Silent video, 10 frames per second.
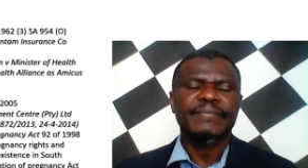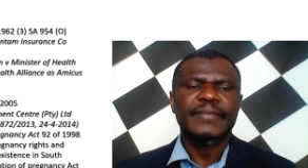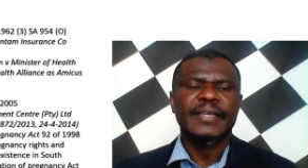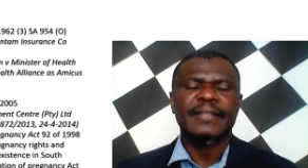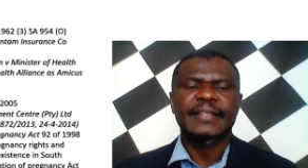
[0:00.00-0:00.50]

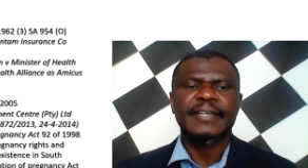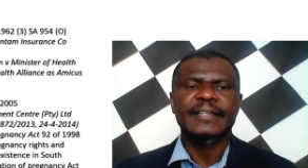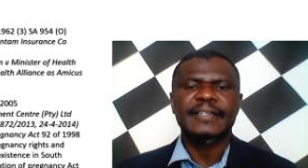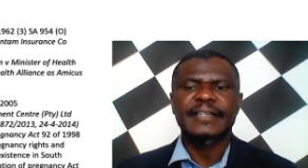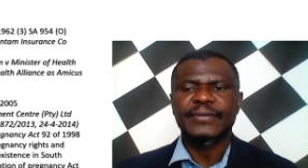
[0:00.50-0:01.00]
And
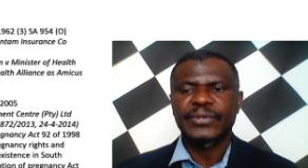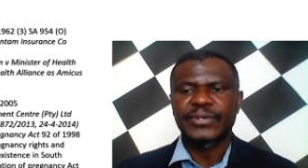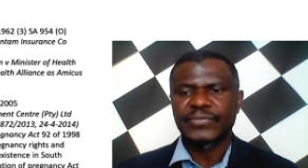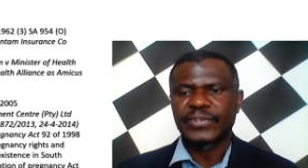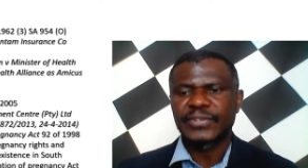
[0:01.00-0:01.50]
then we
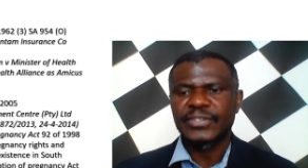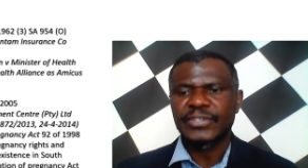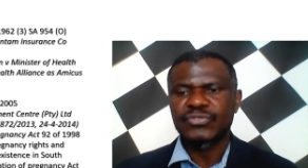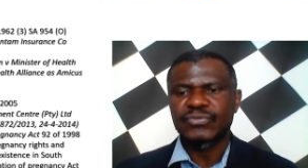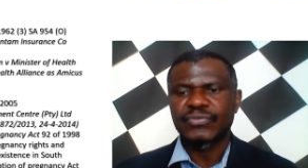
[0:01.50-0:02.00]
have an
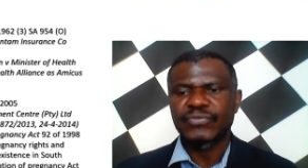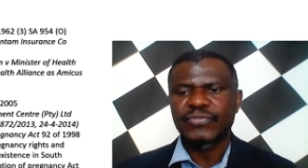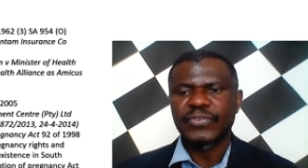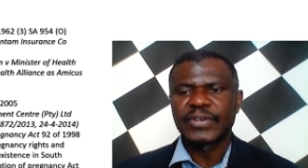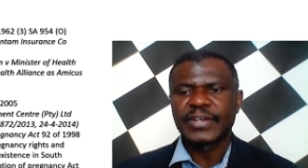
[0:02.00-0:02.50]
issue of
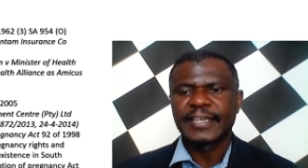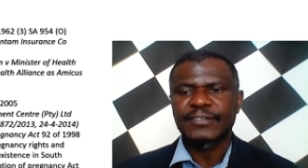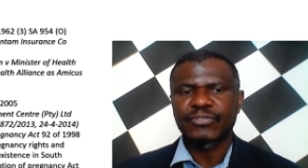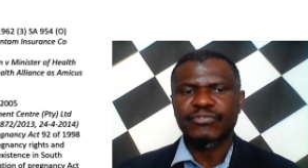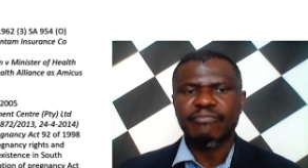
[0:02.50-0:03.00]
a
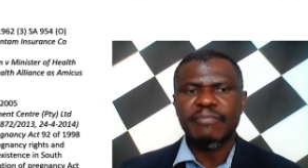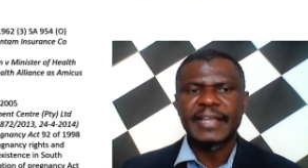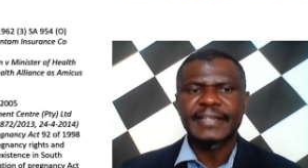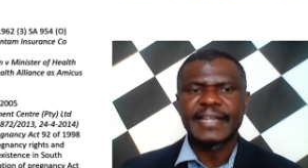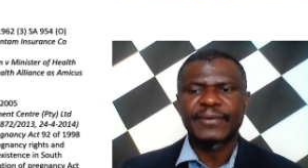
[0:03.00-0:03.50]
case of
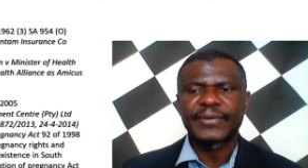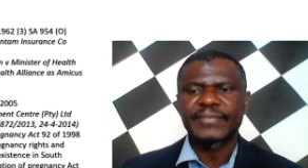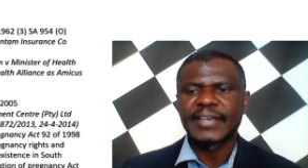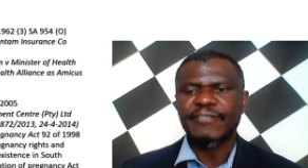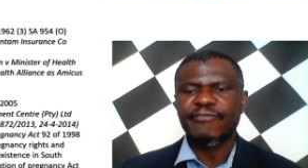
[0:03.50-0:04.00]
murder,
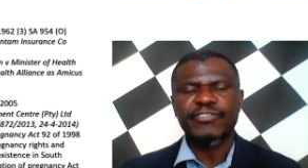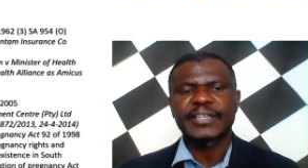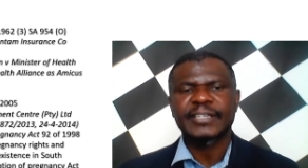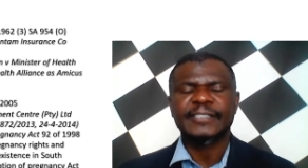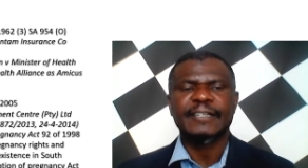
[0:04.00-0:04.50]
whether a
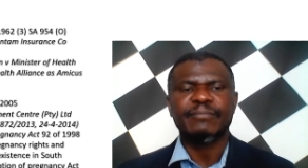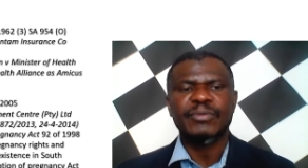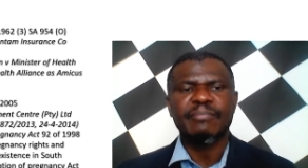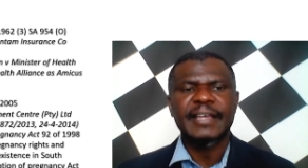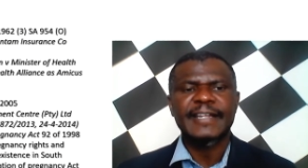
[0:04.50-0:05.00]
fetus can
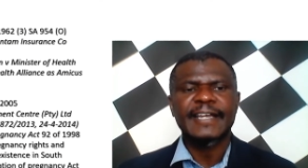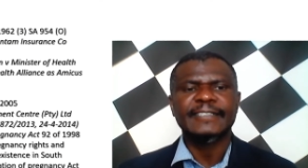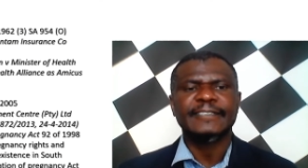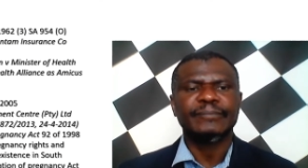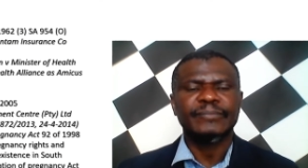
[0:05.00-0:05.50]
be
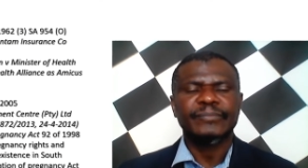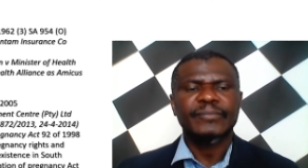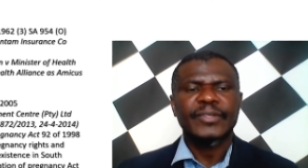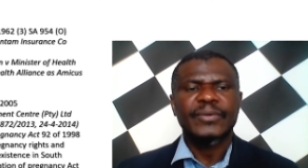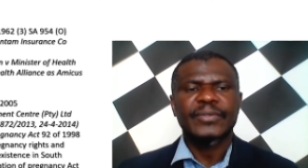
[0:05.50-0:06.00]
murdered.
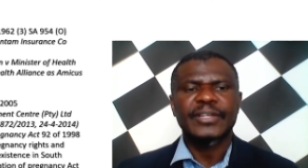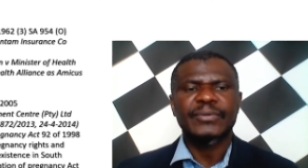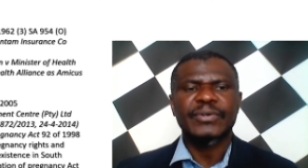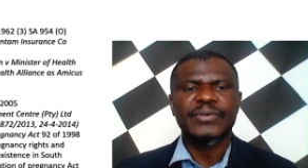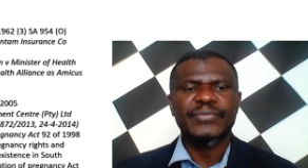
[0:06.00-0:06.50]

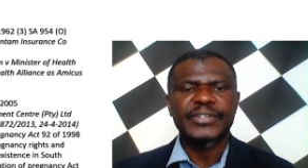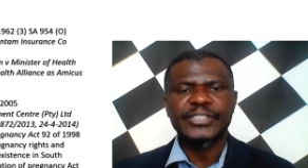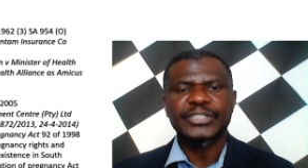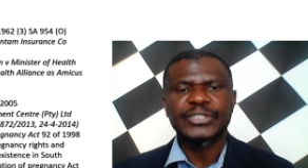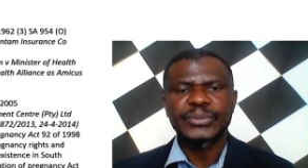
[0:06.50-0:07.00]
Then we have an
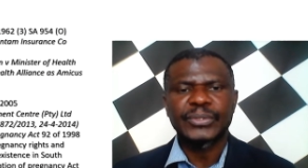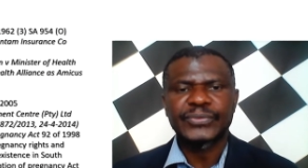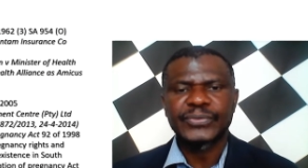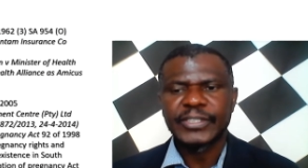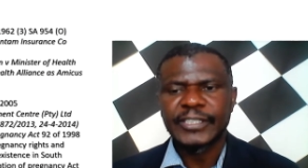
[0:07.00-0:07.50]
issue
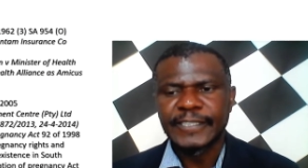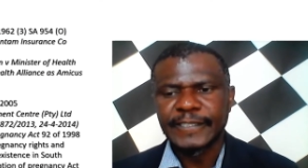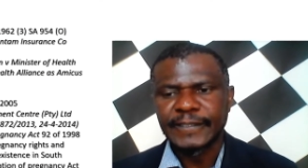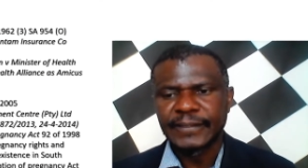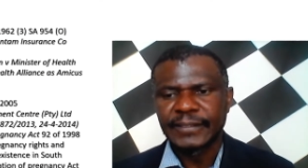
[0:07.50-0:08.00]
of,
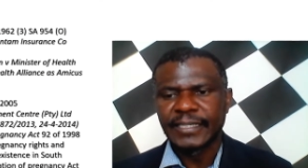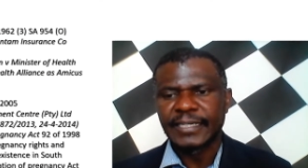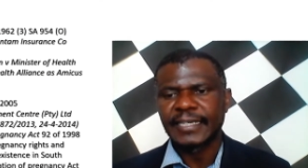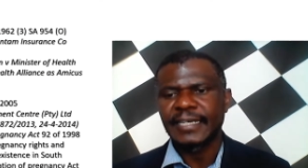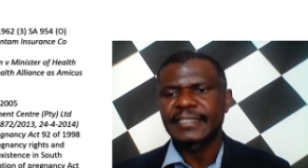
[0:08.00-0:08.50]

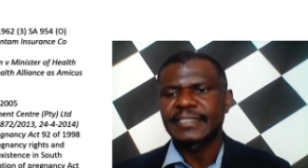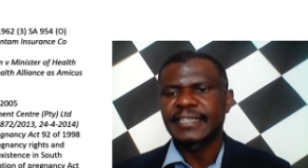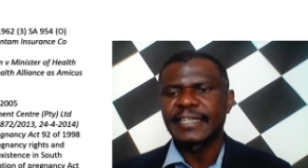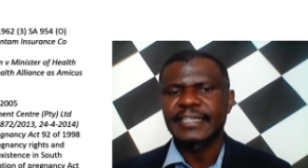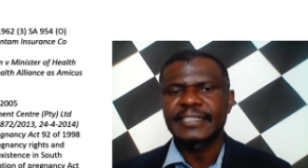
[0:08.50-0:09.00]
again,
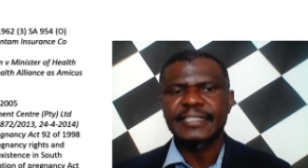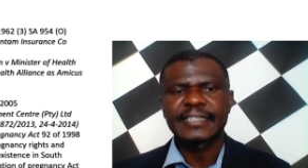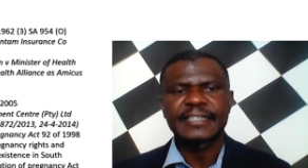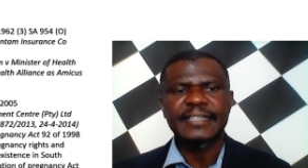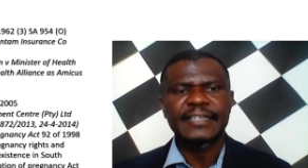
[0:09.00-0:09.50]
delict
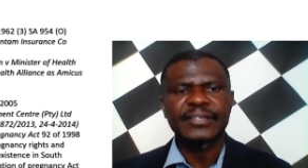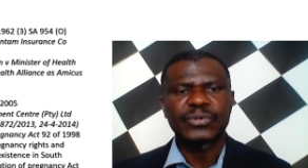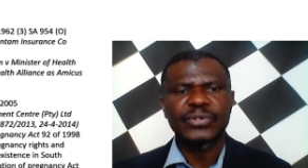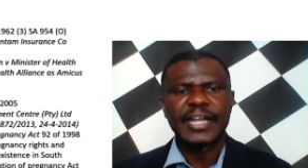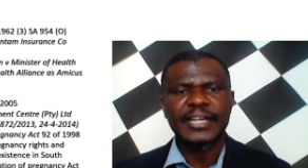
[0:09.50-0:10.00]
in the
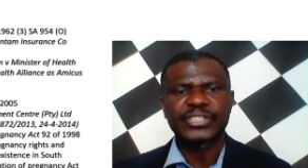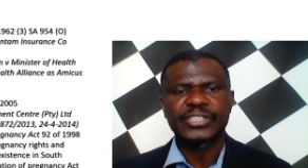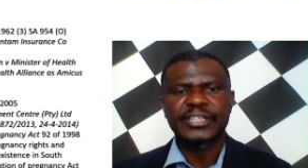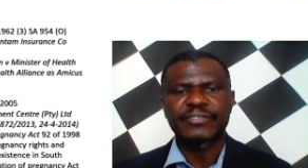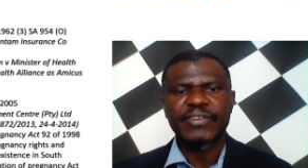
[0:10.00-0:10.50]
Road
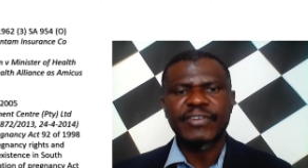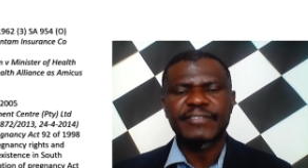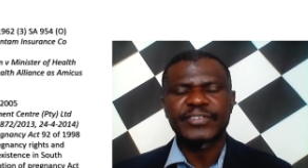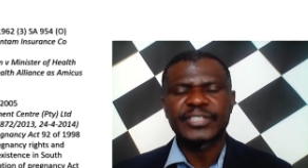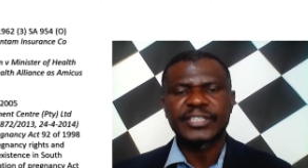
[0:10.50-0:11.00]
Accident
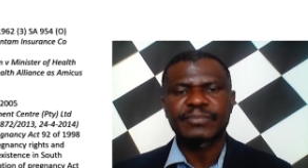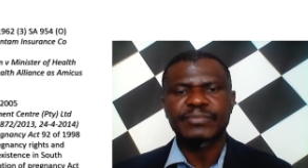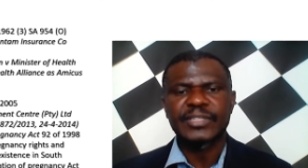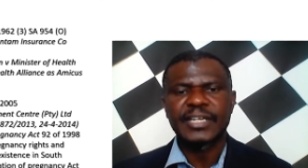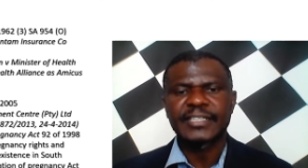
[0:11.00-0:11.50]
Fund versus
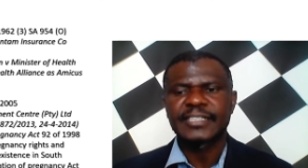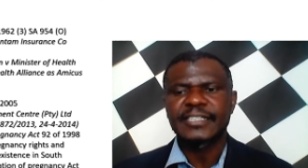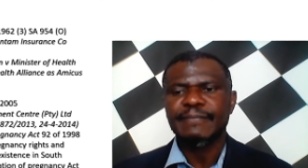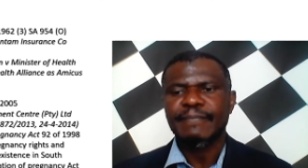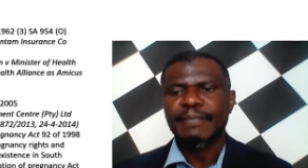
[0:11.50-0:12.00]

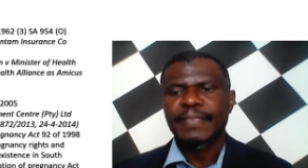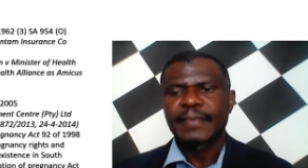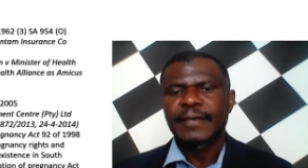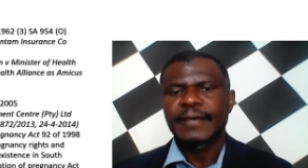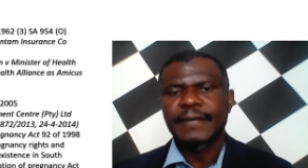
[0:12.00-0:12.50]
Mutati.
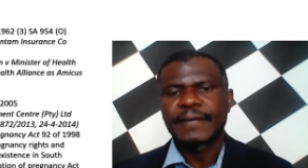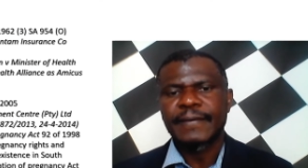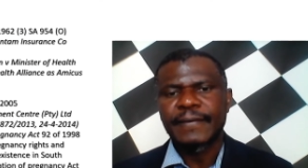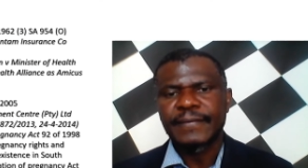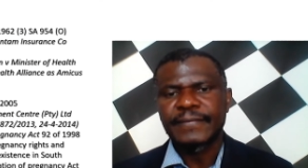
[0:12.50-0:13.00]

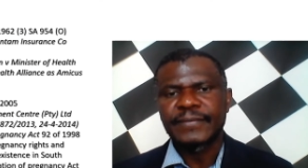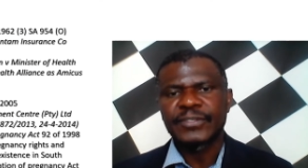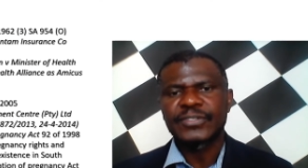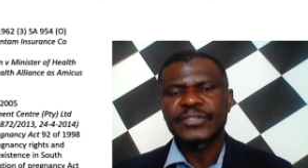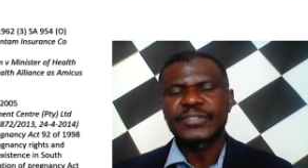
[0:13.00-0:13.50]

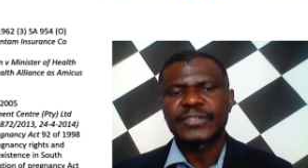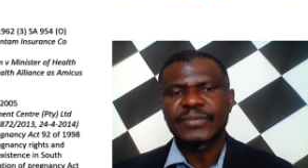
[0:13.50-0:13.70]
This